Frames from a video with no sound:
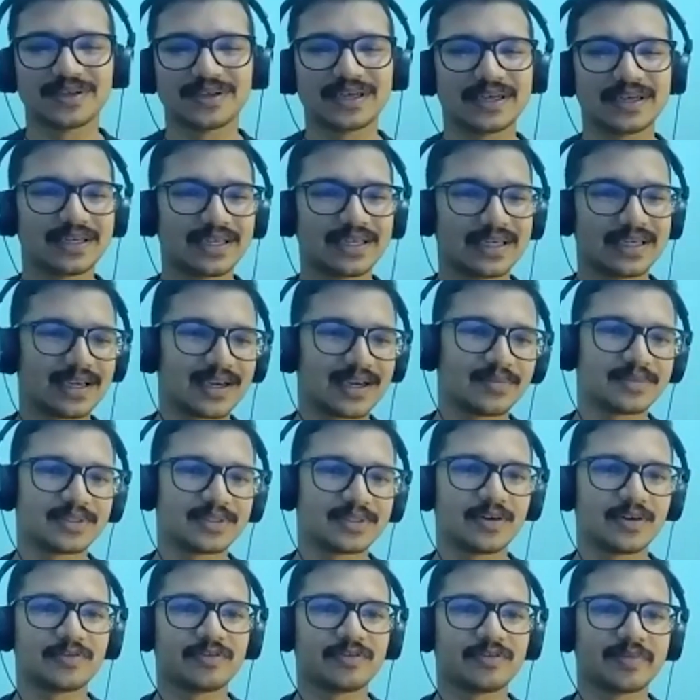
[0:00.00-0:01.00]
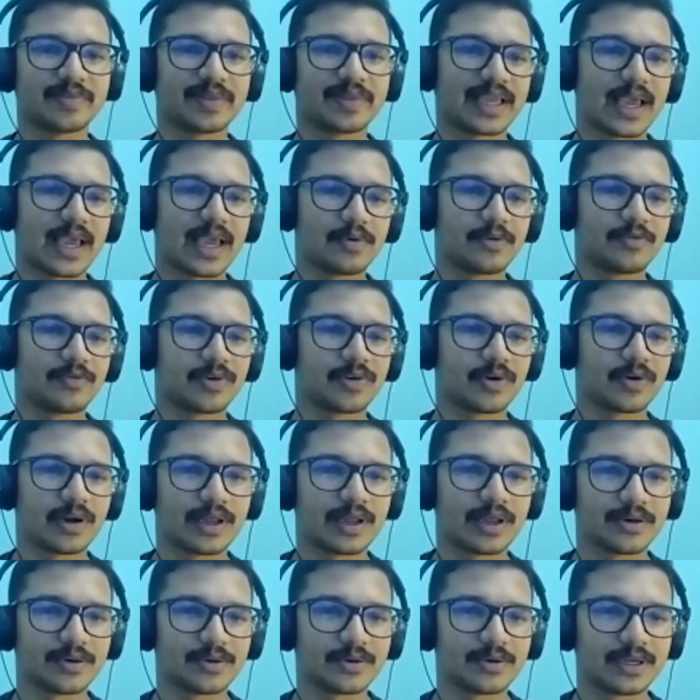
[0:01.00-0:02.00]
he comes out from the camp of
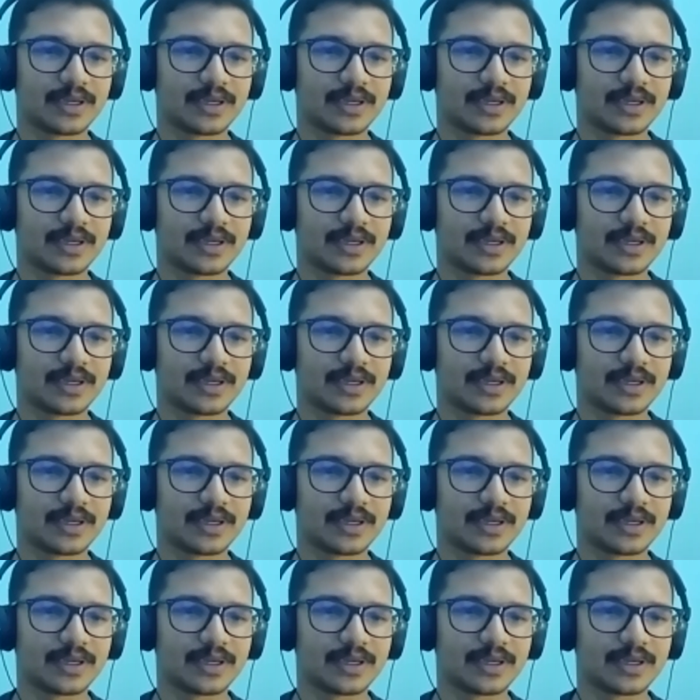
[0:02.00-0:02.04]
Rolando